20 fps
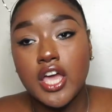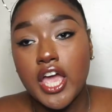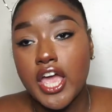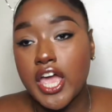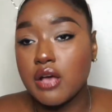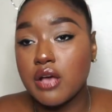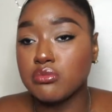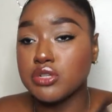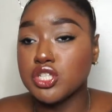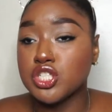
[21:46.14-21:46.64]

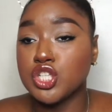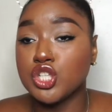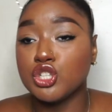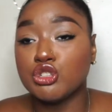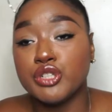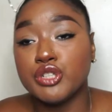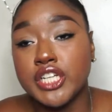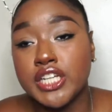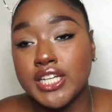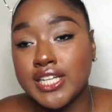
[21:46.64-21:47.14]

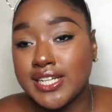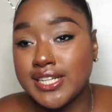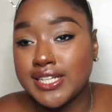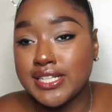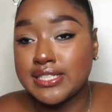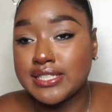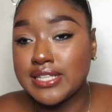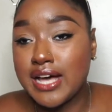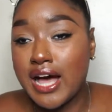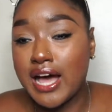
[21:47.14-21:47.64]
Amazonian and
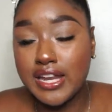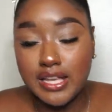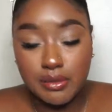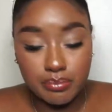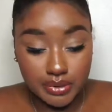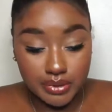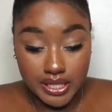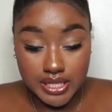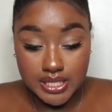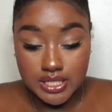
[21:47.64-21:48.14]

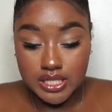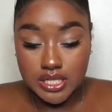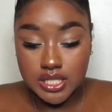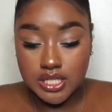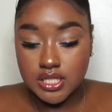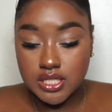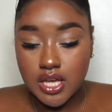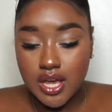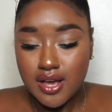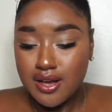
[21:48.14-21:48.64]
exotic
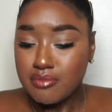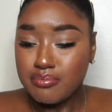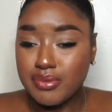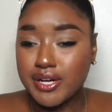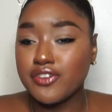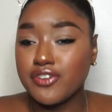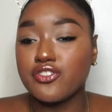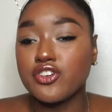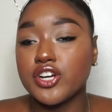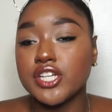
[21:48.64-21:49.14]
places.
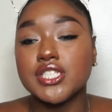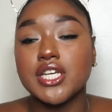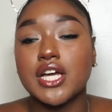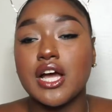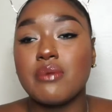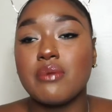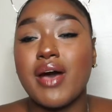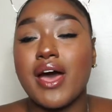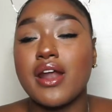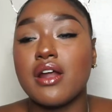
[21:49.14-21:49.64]
But for it to
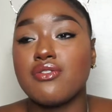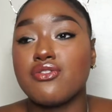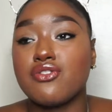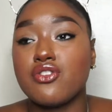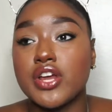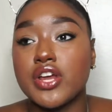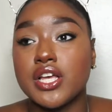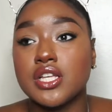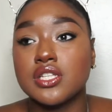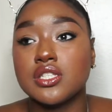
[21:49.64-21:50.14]
come out of
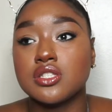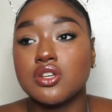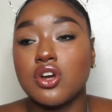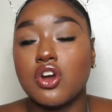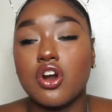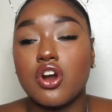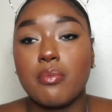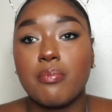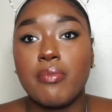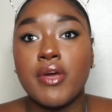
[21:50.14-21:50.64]
France
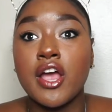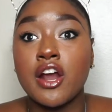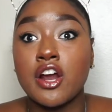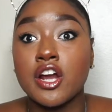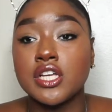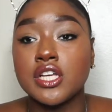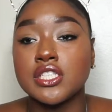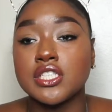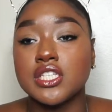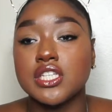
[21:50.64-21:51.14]
or
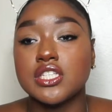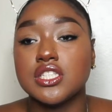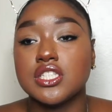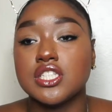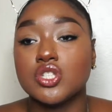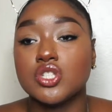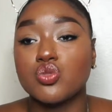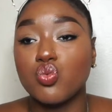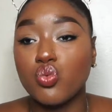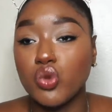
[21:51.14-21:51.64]
Paris,
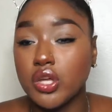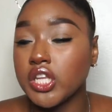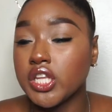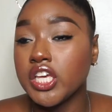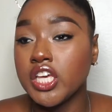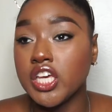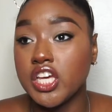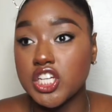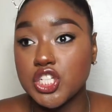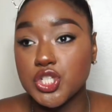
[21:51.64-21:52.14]
it's
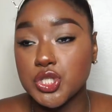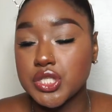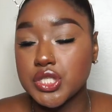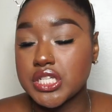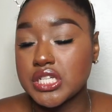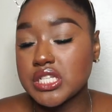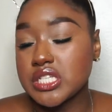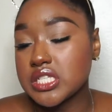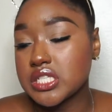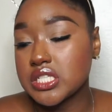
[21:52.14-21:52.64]
really
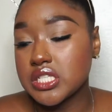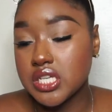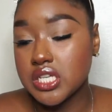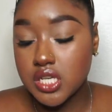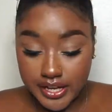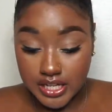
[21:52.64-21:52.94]
interesting to see.